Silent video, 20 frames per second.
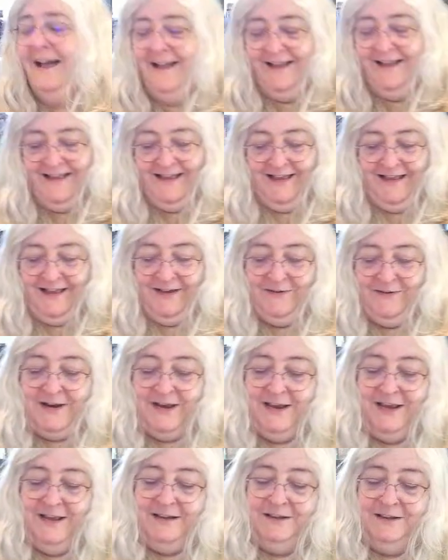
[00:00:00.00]

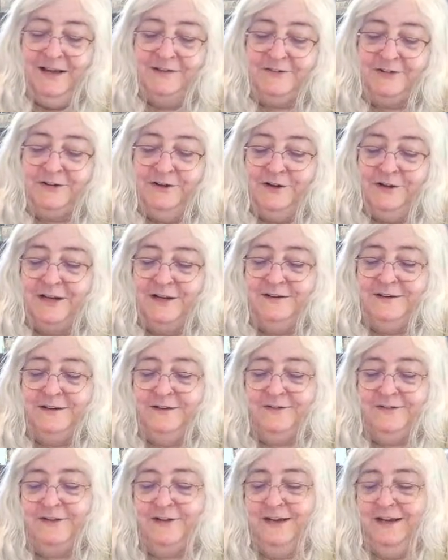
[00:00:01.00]
Okay, let's look at this
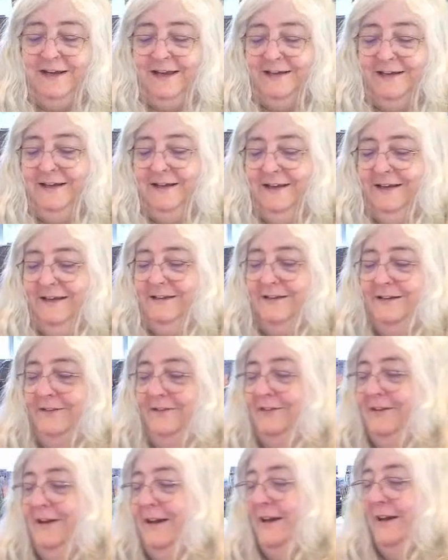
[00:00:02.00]
kit. You're just
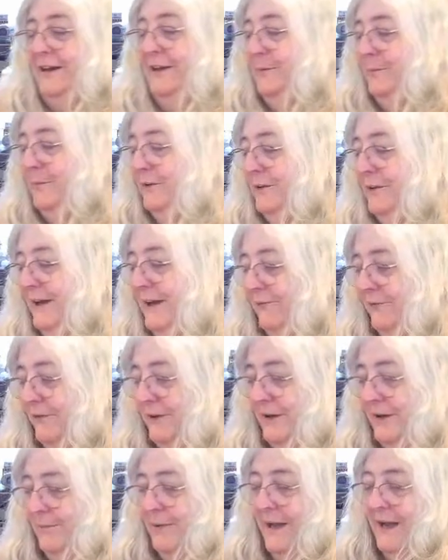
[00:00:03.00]
not going to believe what I
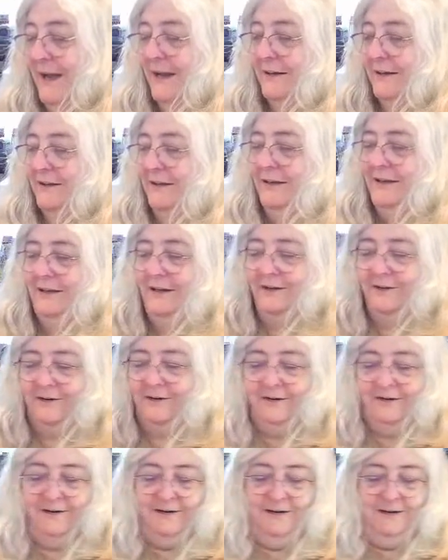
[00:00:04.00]
packed in here.
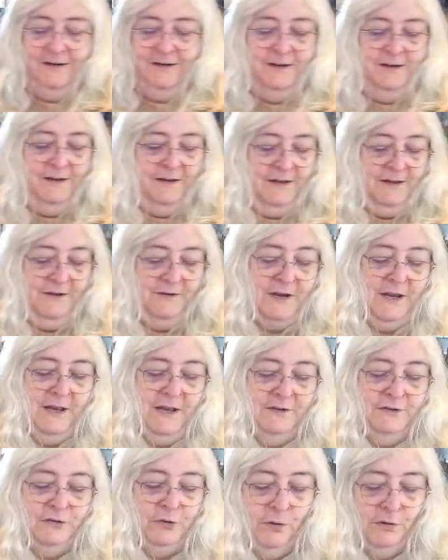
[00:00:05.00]
Okay, I
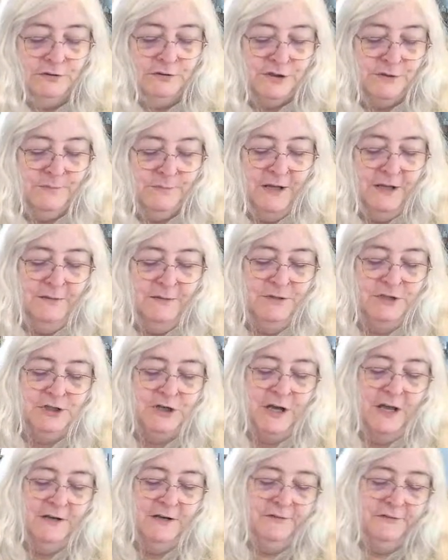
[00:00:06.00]
told you about it, but you got
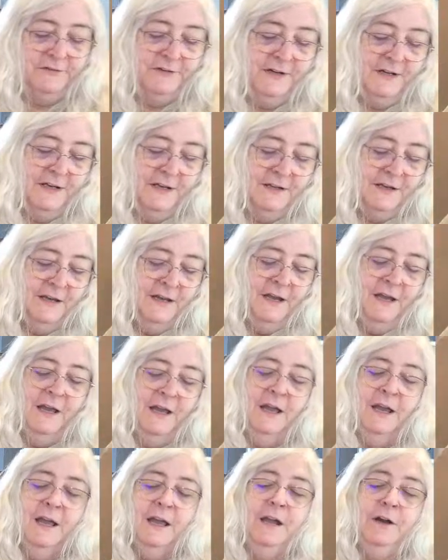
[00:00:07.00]
to see it.
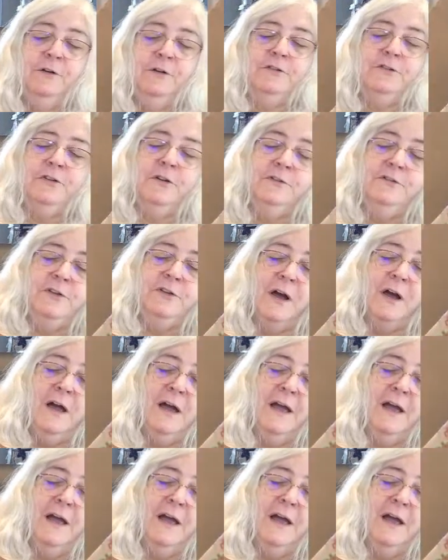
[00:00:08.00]
Here's our die